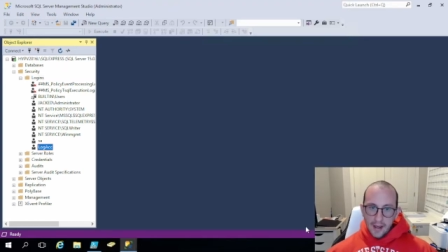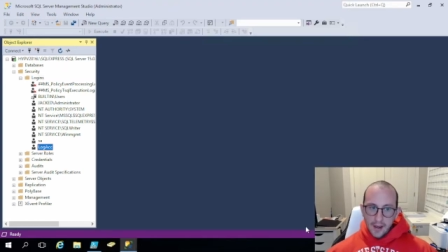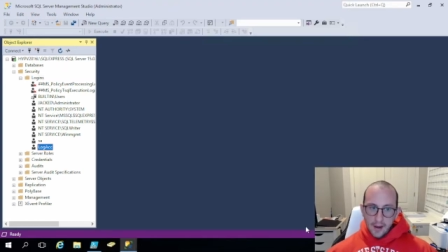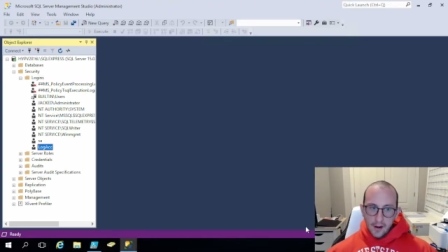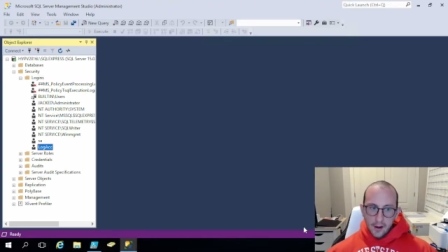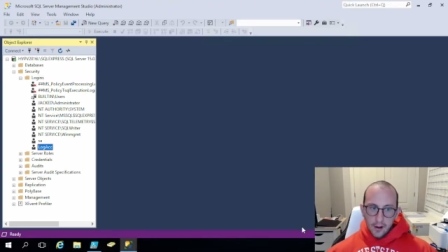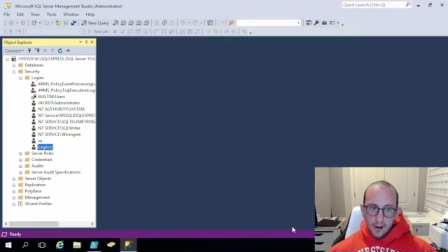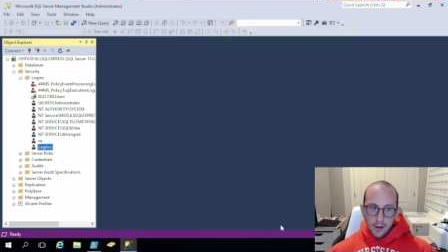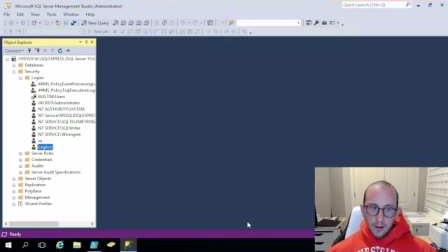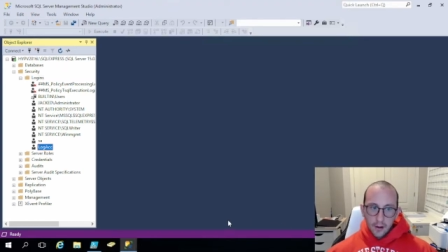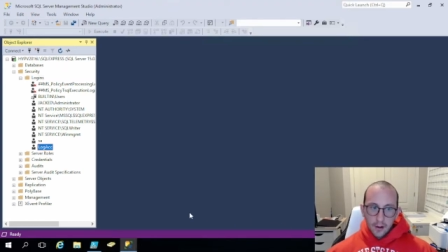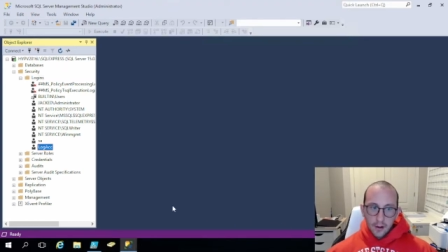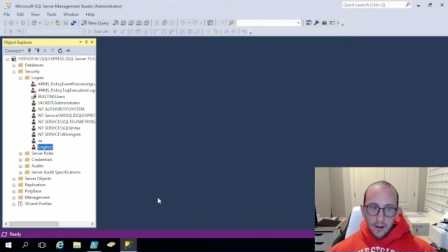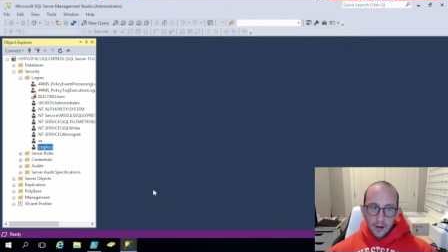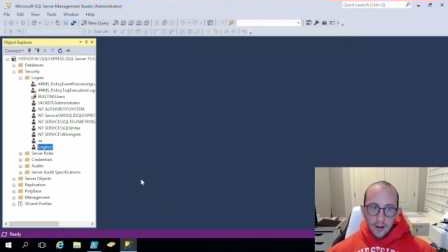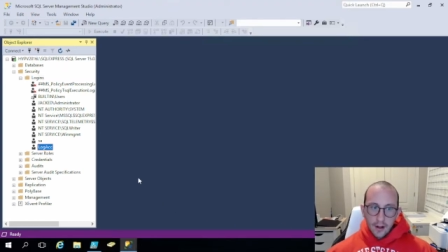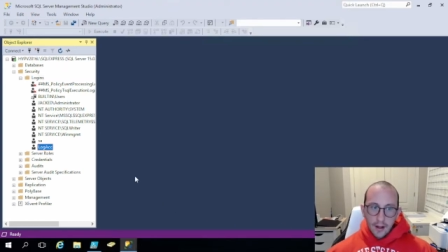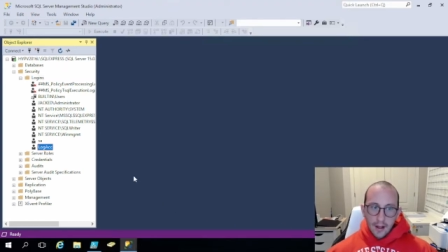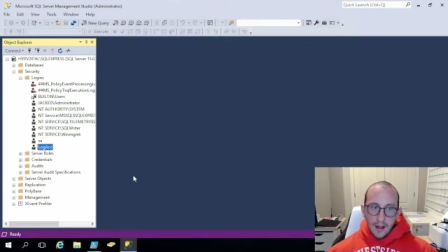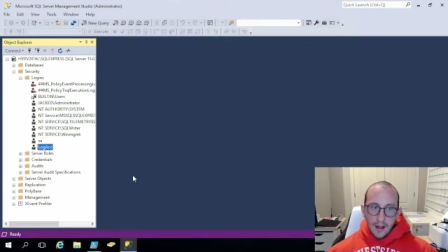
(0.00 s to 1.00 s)
here,
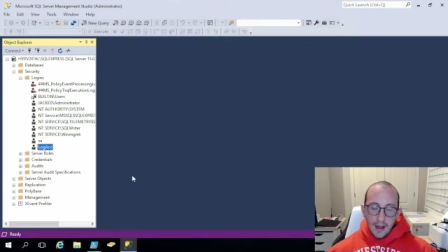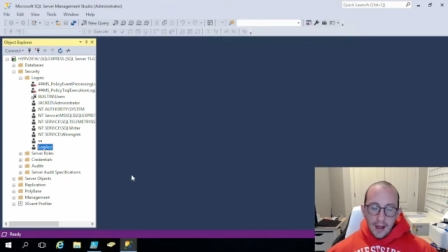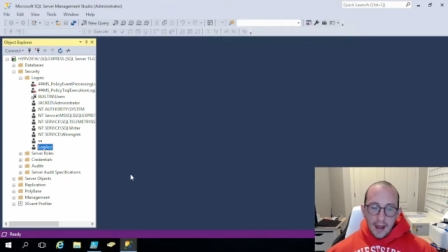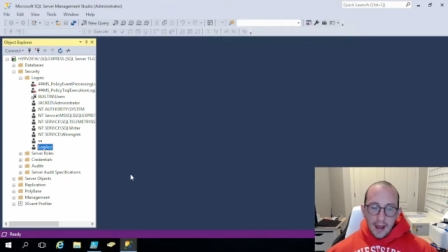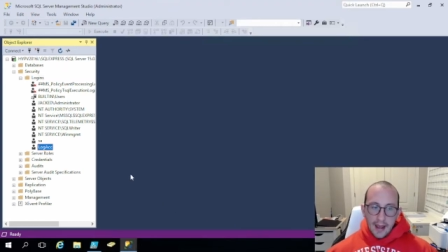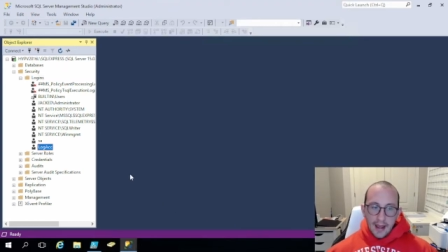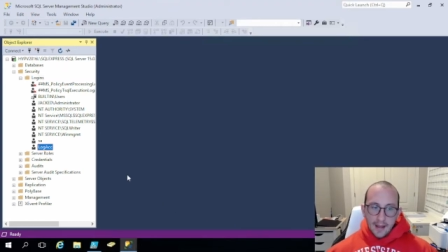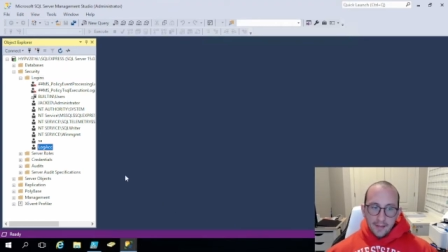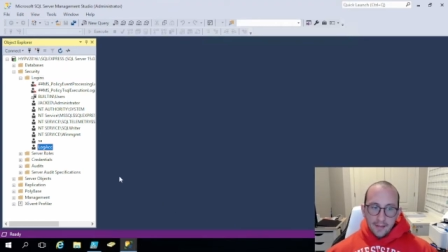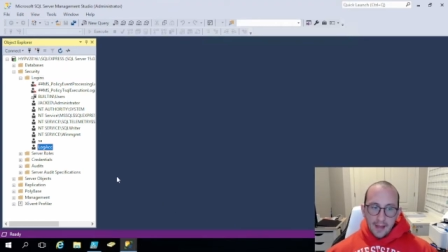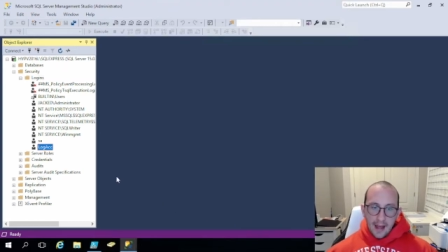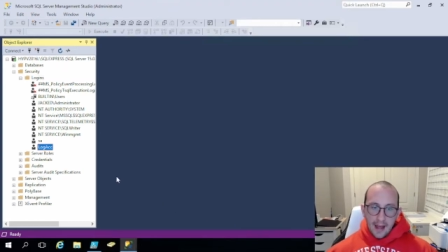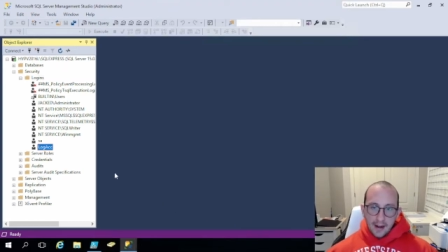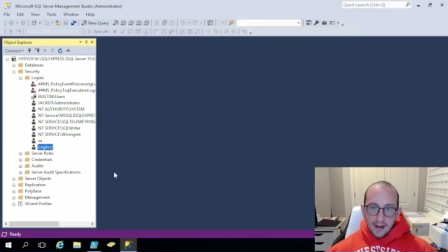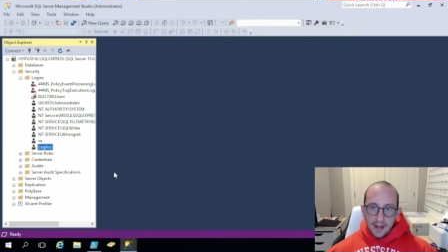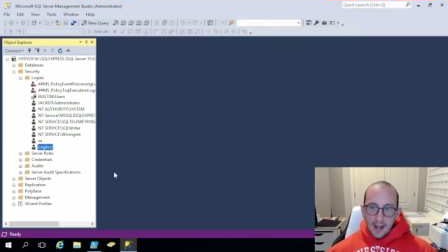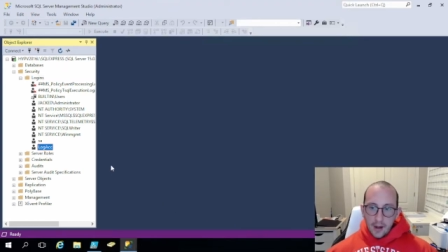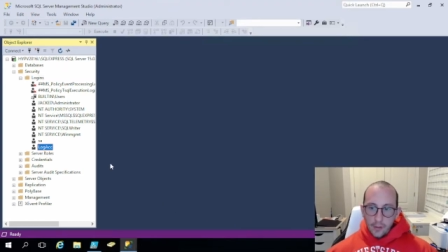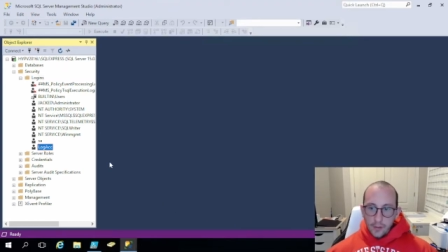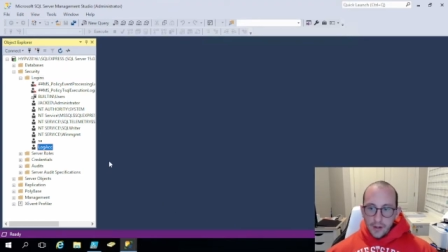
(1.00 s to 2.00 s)
and that
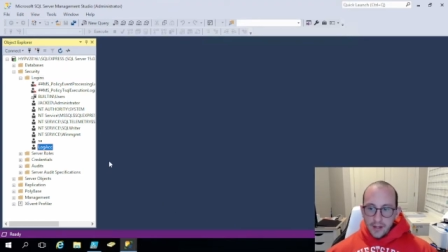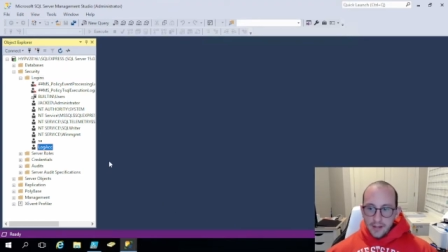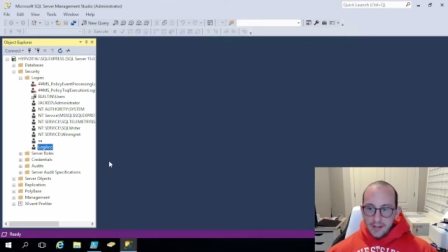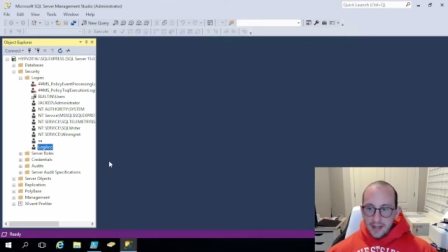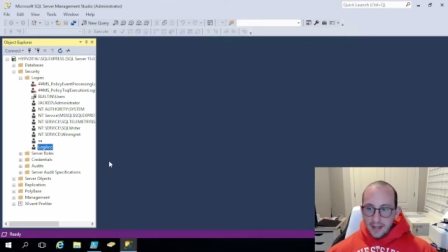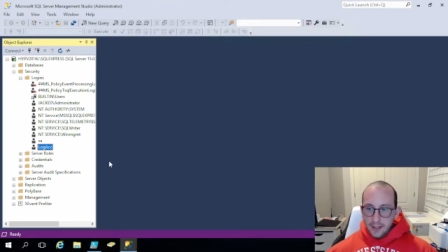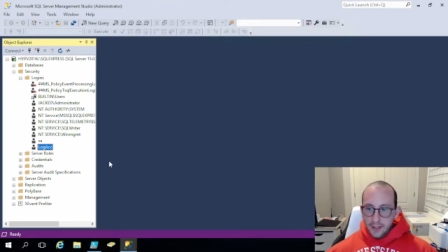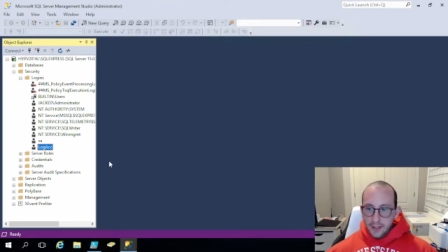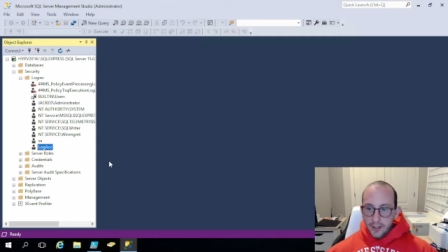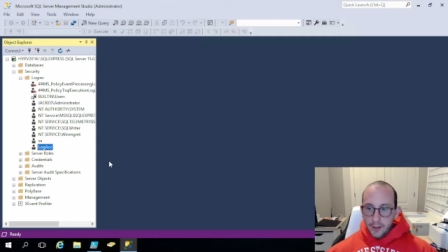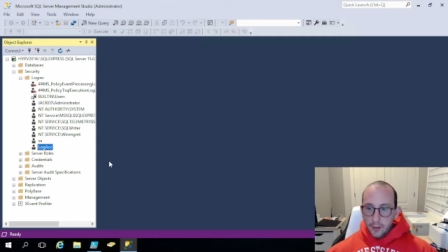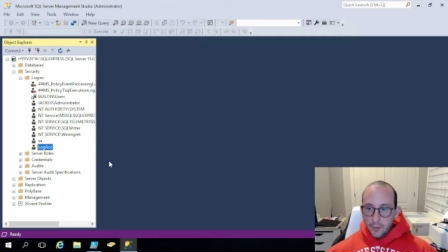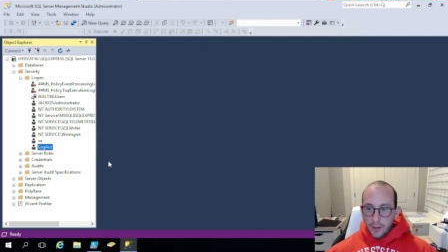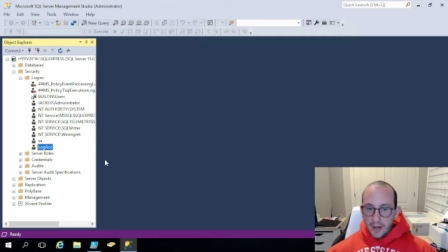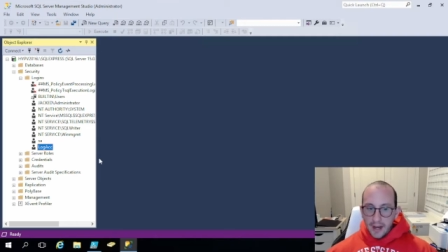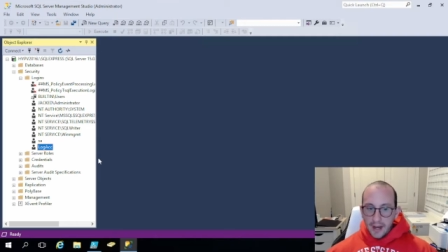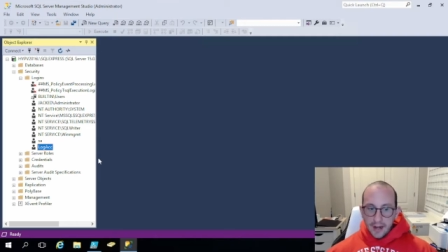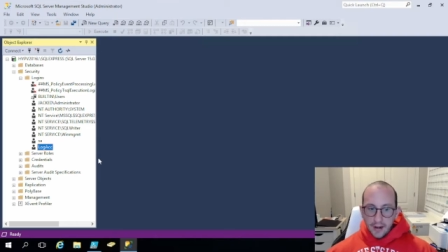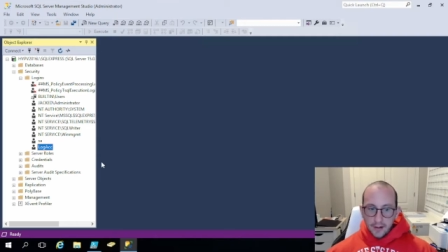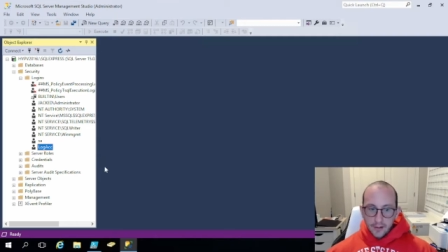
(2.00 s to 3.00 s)
account is actually
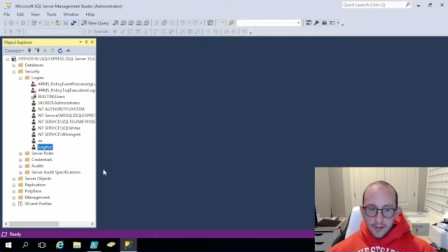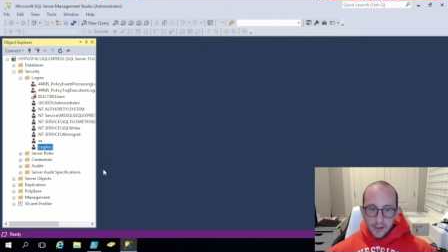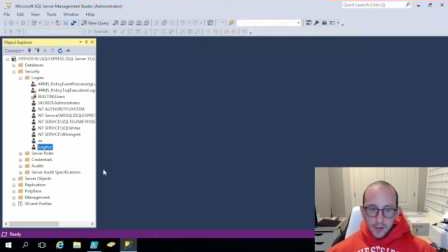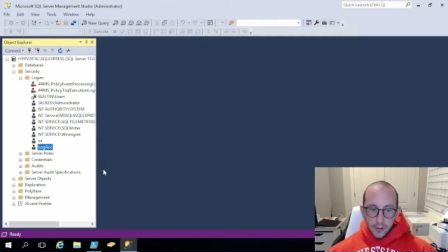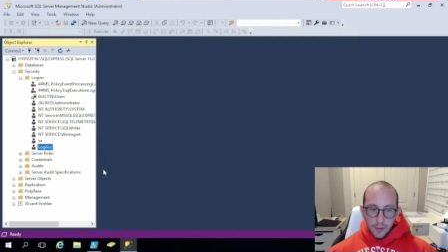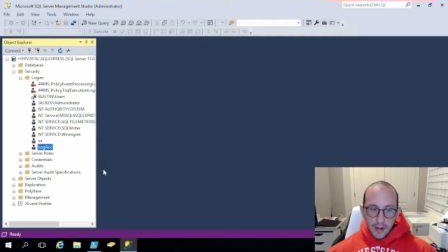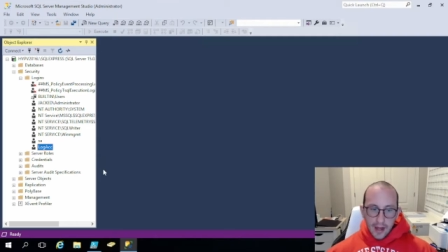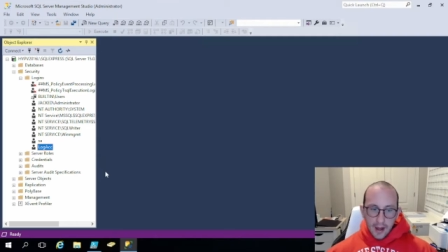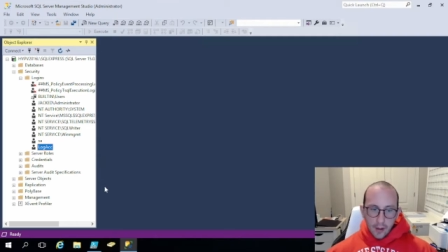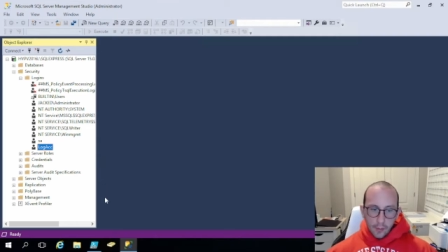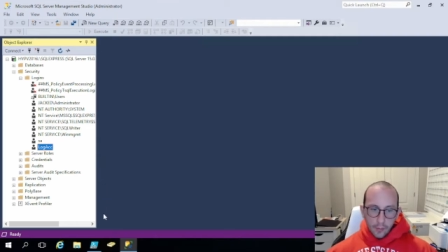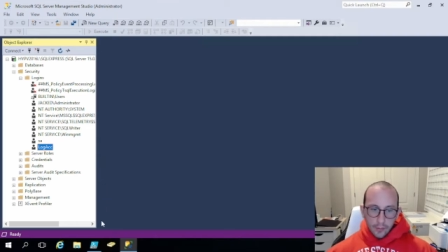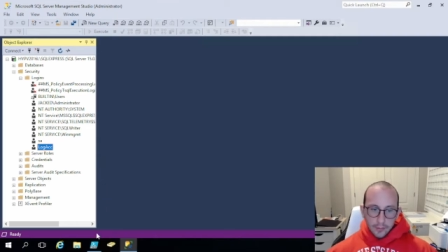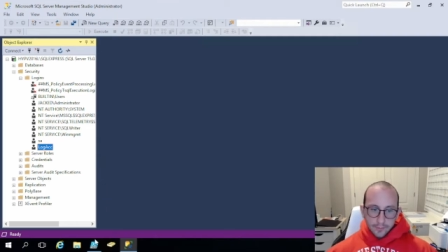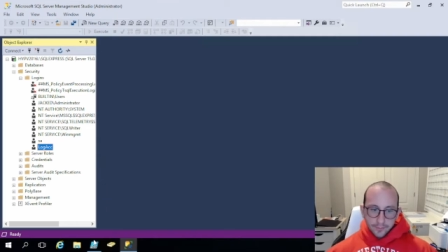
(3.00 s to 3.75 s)
created. So now